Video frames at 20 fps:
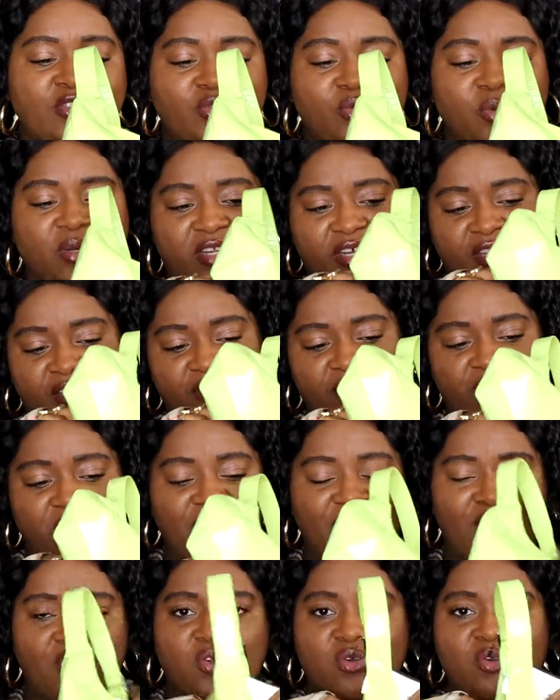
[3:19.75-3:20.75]
do another
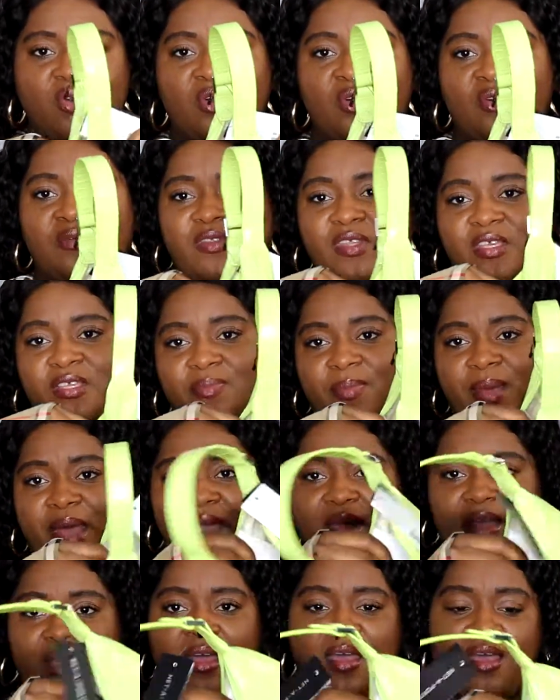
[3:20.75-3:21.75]
review of this
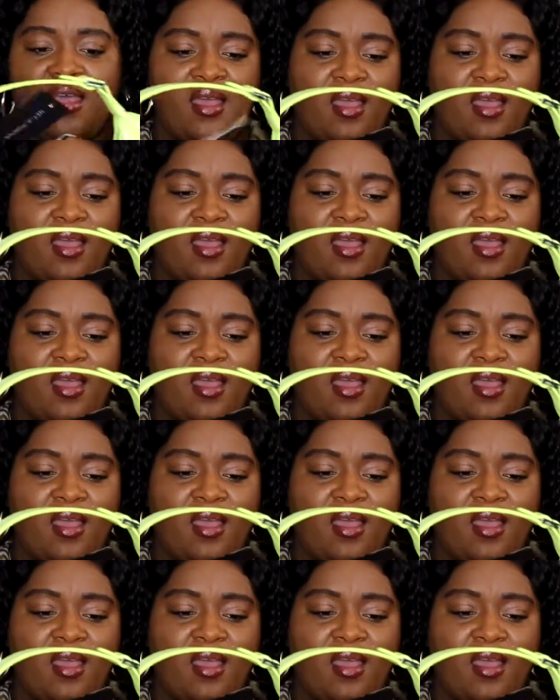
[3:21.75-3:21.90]
bag